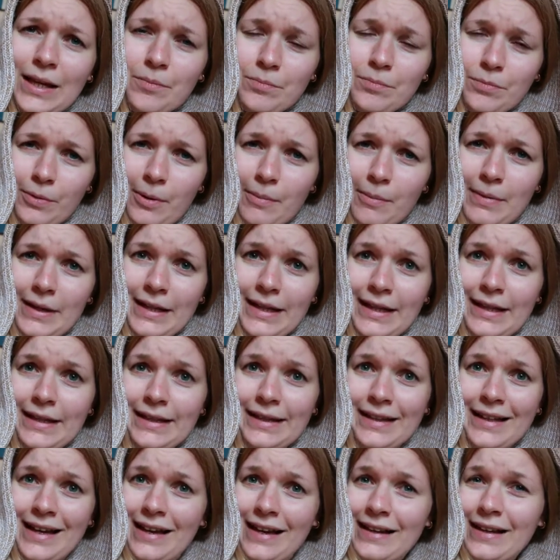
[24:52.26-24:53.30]
probably
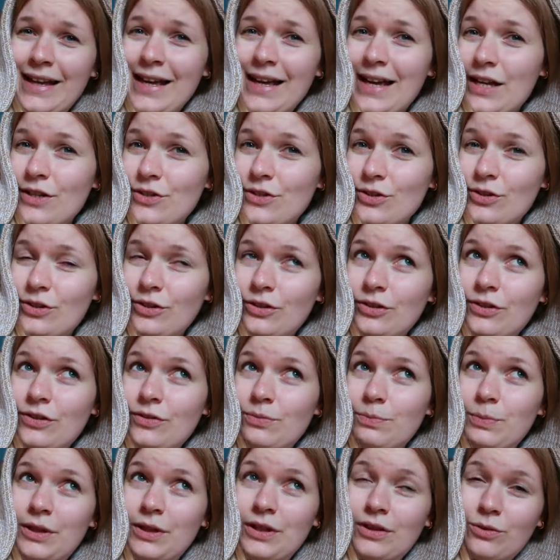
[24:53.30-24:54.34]
young adult,
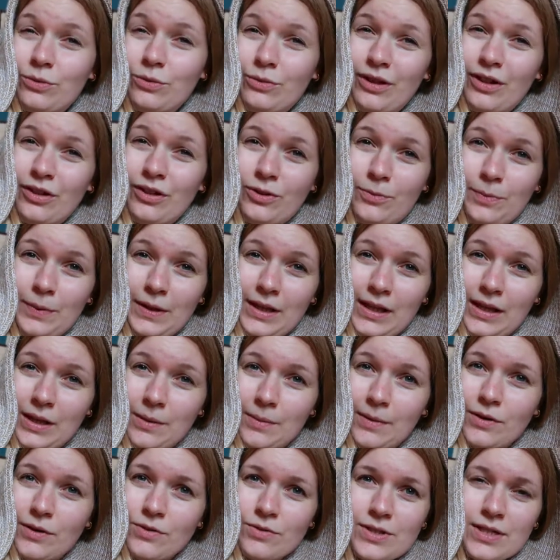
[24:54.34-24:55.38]
because we're speaking
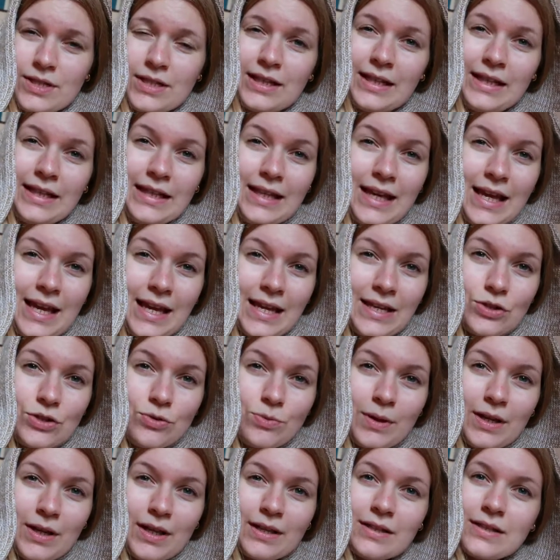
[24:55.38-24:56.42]
about an
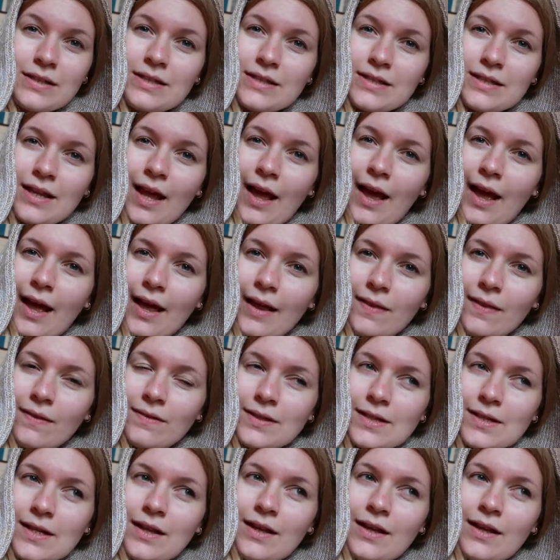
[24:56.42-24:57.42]
engagement and